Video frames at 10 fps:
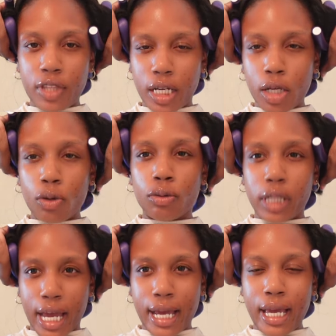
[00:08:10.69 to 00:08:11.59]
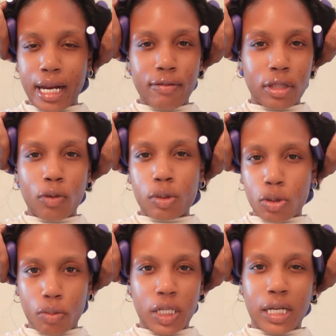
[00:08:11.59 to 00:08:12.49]
then it'll lay and everything will
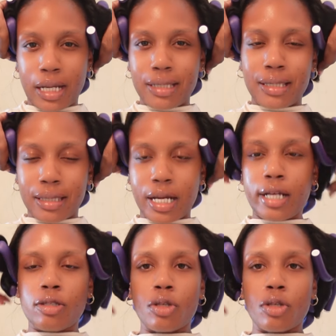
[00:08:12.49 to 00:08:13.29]
still be nice and tight.